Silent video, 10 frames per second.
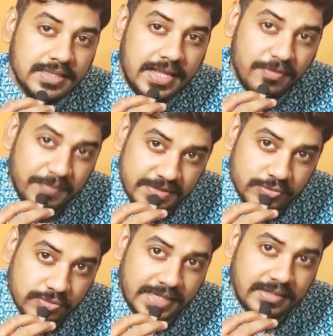There will be
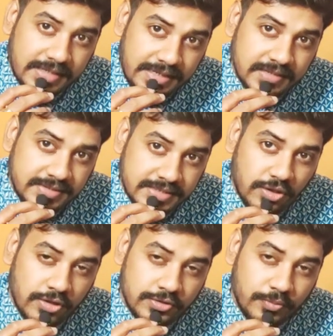suicidal
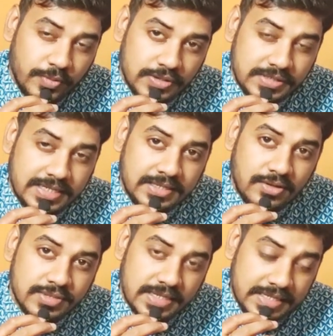tendencies also, because 8th
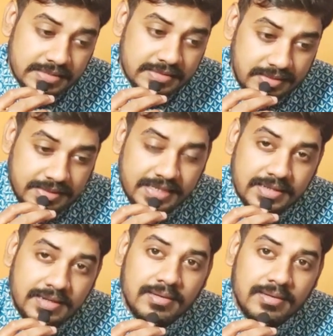house is death,